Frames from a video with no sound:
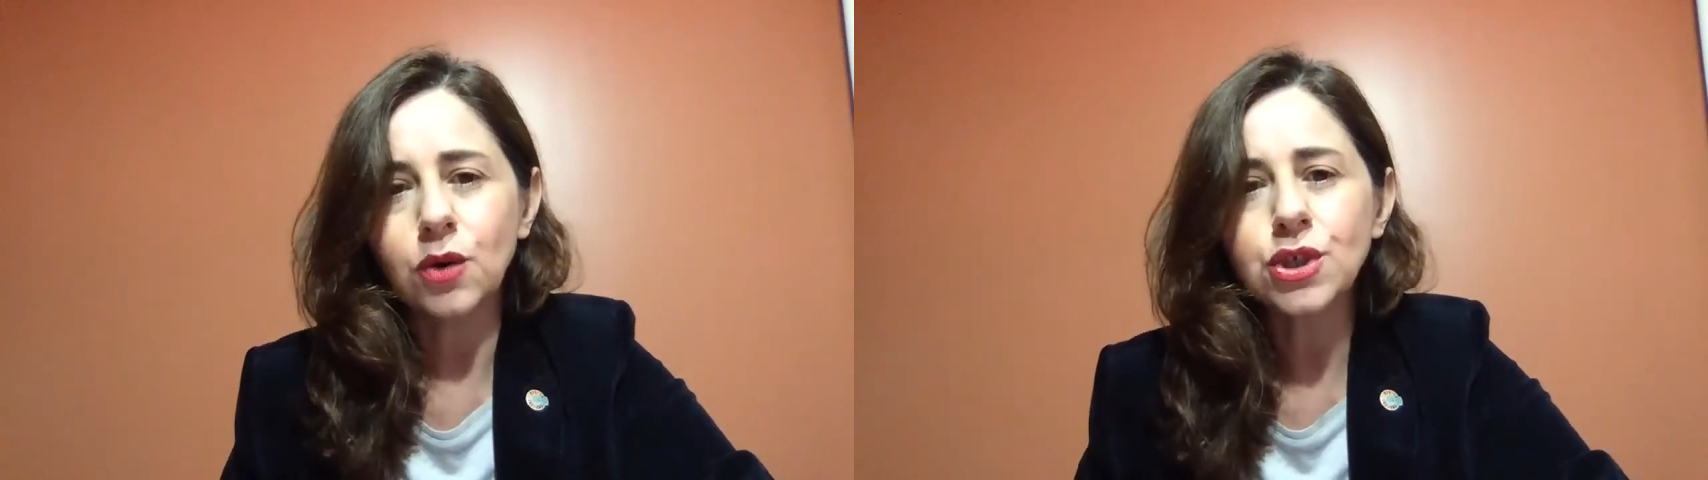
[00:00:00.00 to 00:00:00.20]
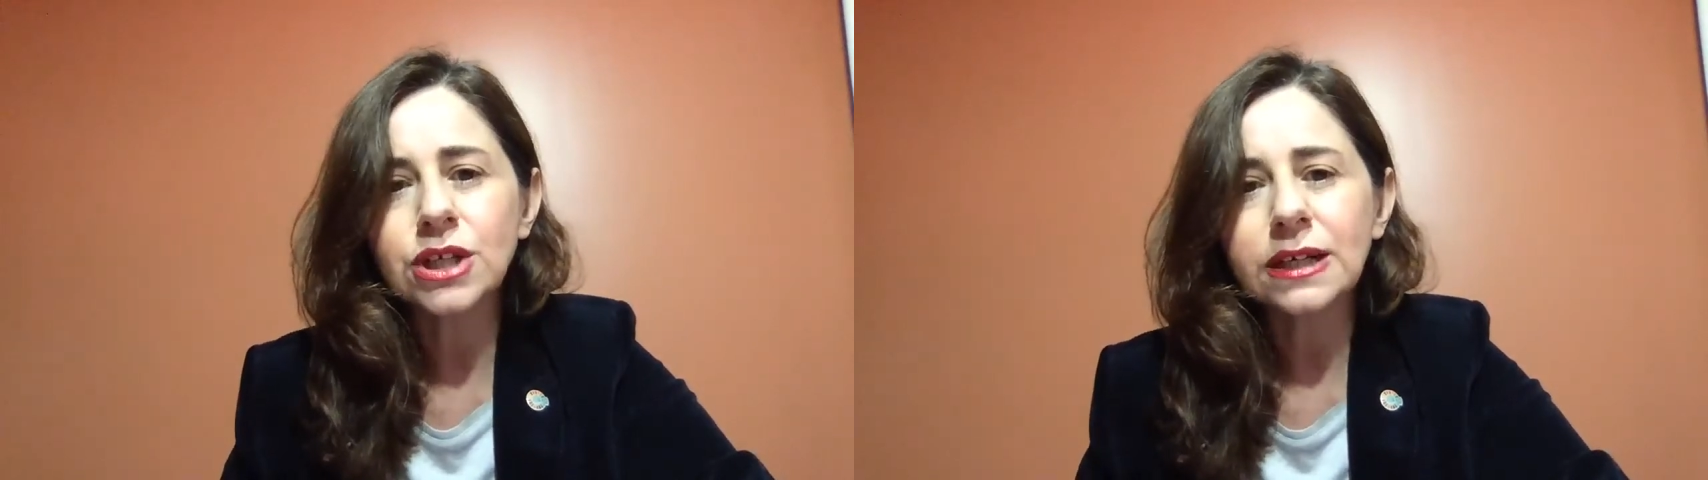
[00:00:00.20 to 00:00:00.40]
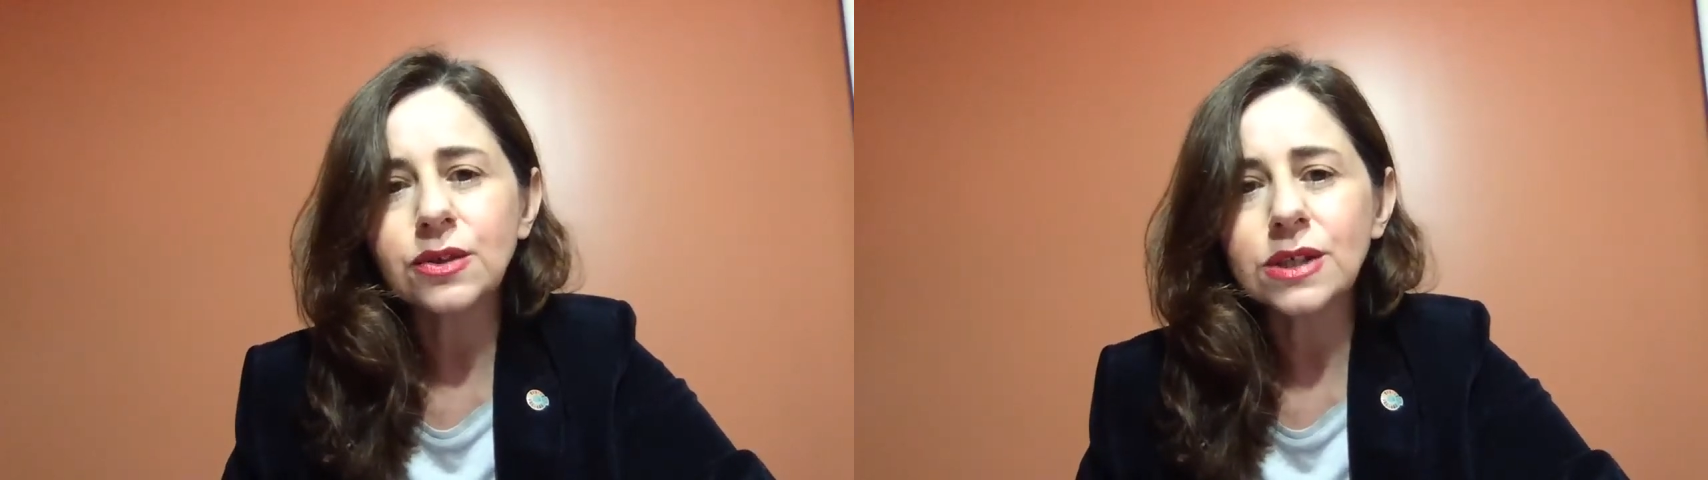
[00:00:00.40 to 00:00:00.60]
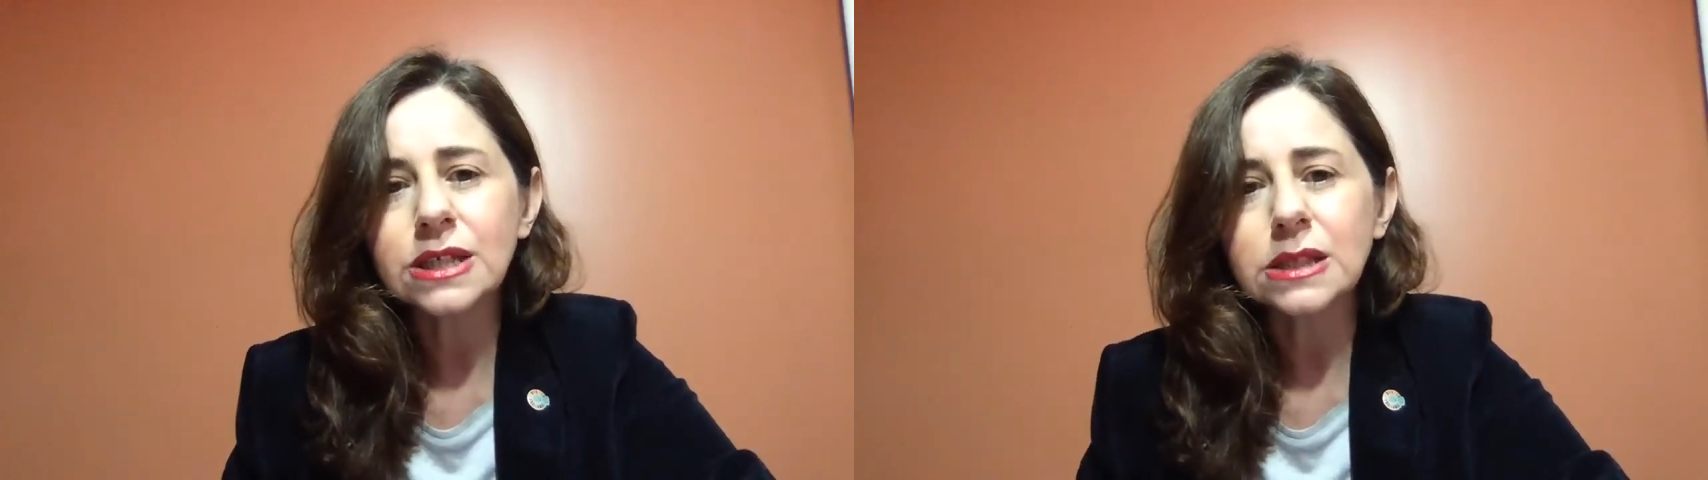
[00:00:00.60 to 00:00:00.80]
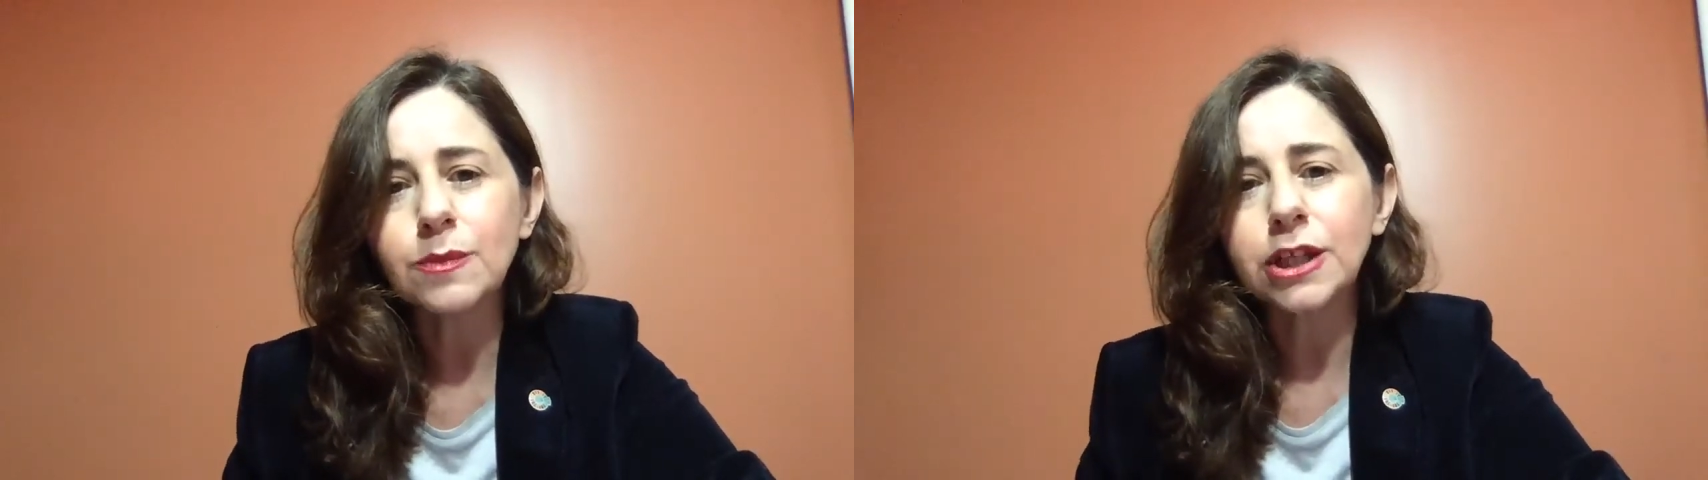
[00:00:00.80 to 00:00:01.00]
Ocean
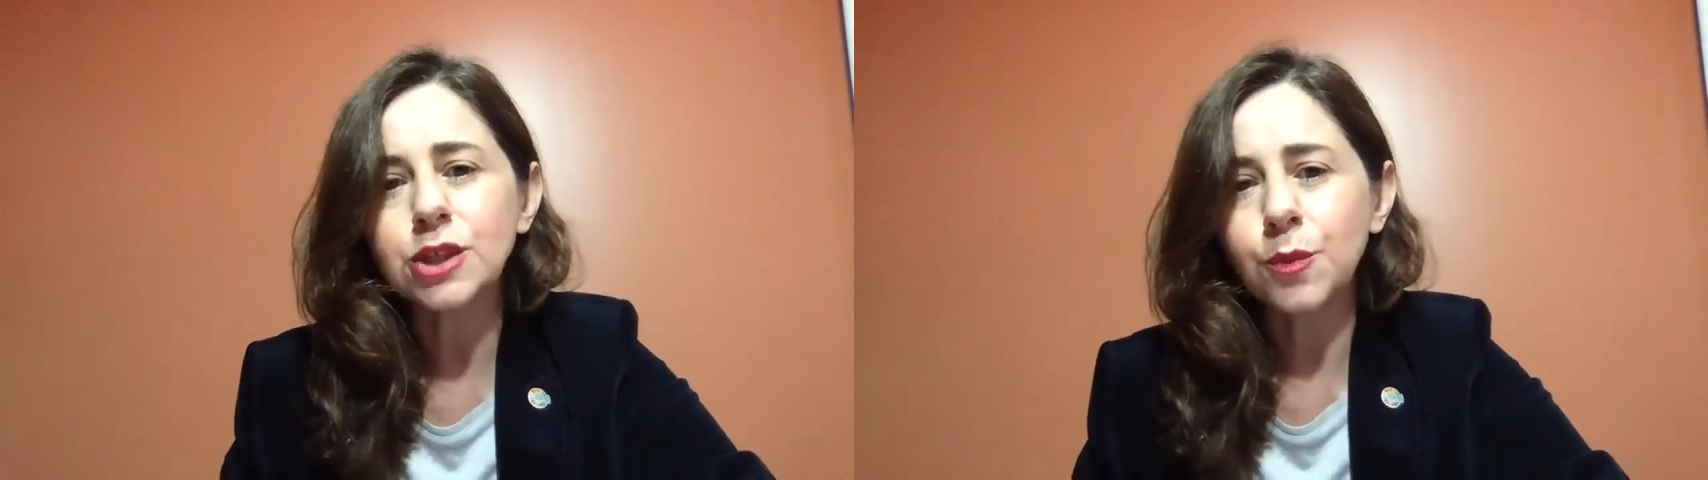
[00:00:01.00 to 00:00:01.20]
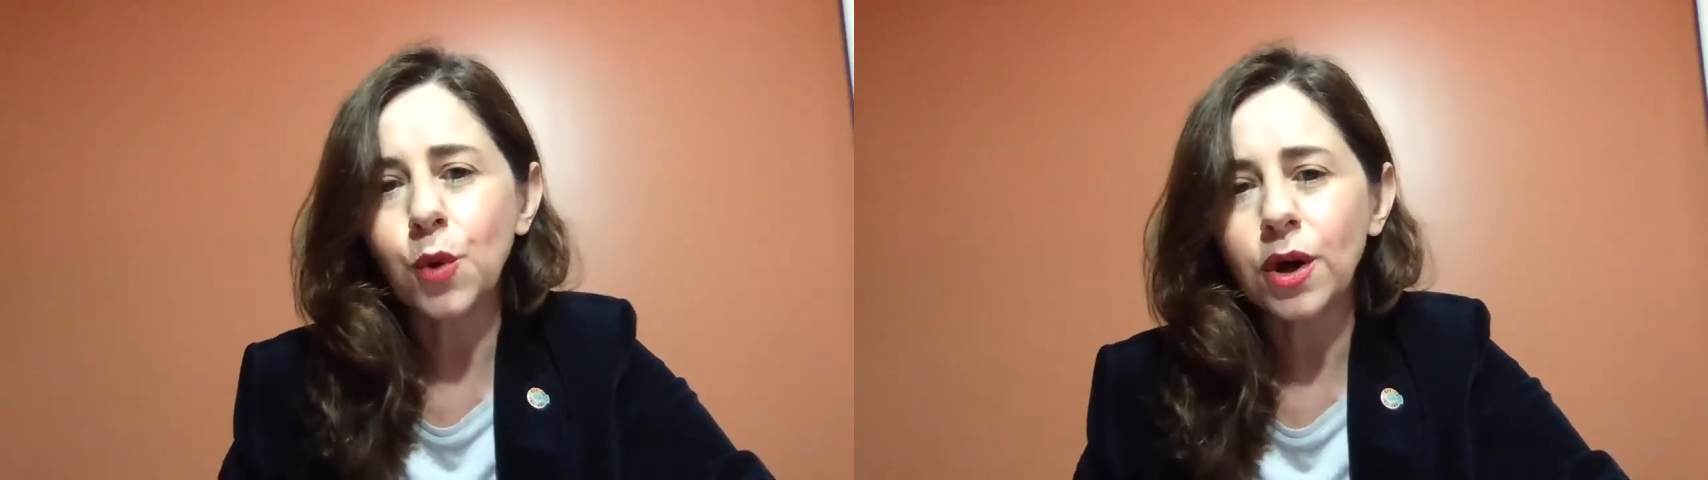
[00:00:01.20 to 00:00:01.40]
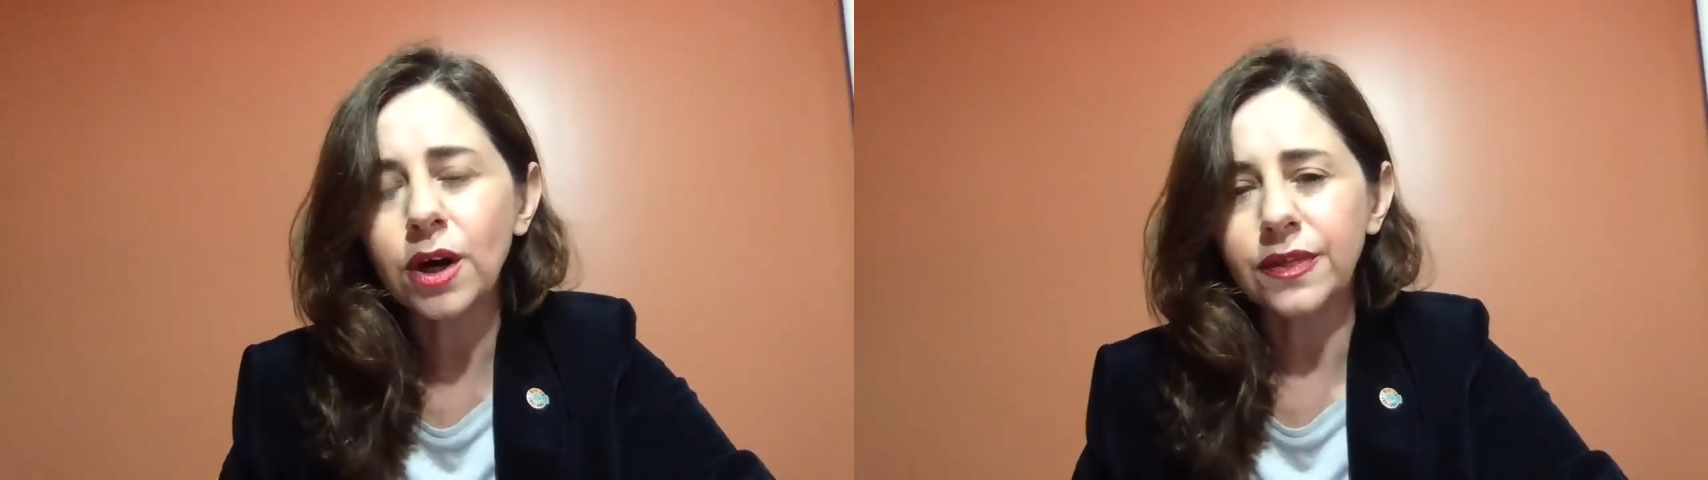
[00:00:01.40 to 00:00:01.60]
literacy is much more